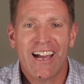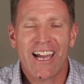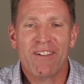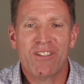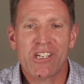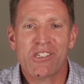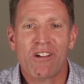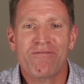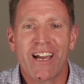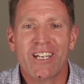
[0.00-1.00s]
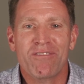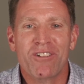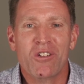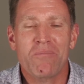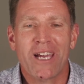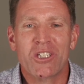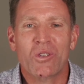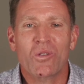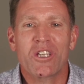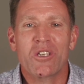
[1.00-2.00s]
Hey, if this is of value for you, make
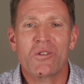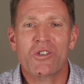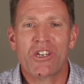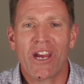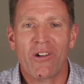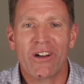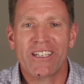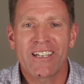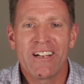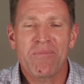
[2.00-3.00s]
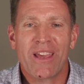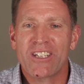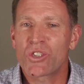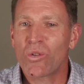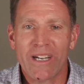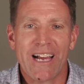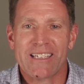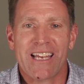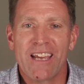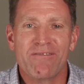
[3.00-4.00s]
sure that you share it and join
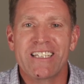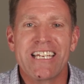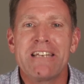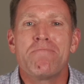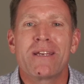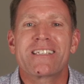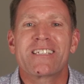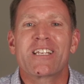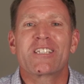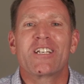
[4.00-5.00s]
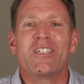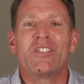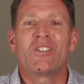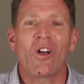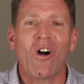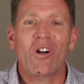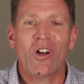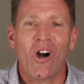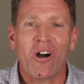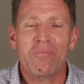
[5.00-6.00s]
us,
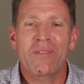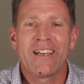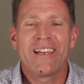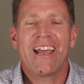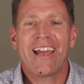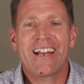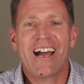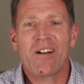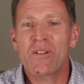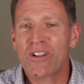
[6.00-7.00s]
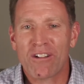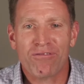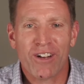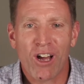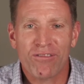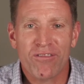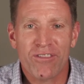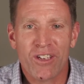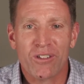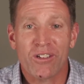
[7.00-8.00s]
heaveninbusiness.com. And we've got a free offer for
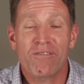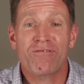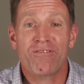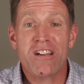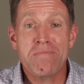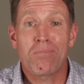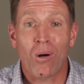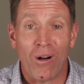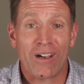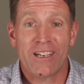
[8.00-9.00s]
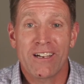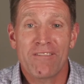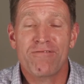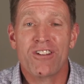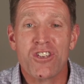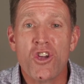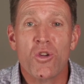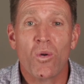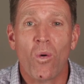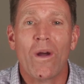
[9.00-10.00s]
you, free book for
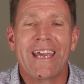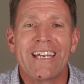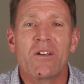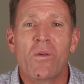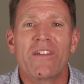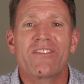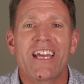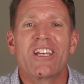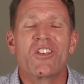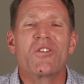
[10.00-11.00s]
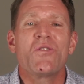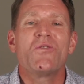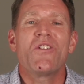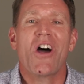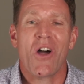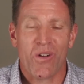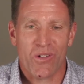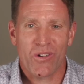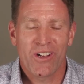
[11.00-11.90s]
you or anyone that you know